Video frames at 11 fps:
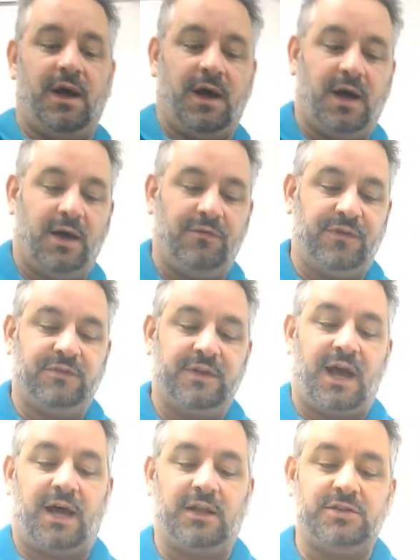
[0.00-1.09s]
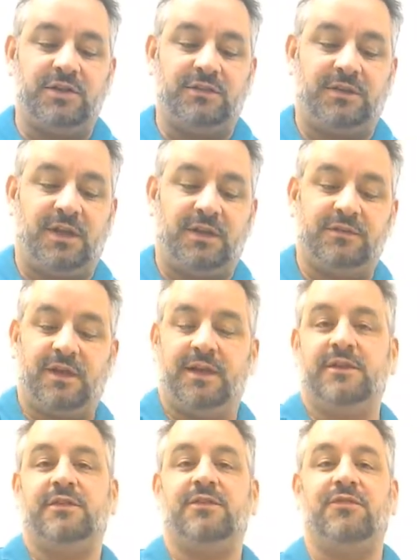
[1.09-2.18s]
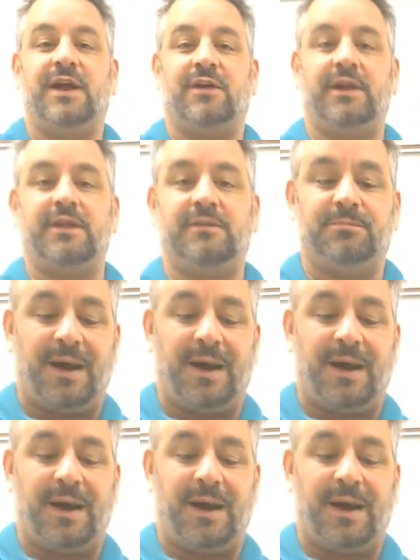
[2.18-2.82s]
a physiologist studies the various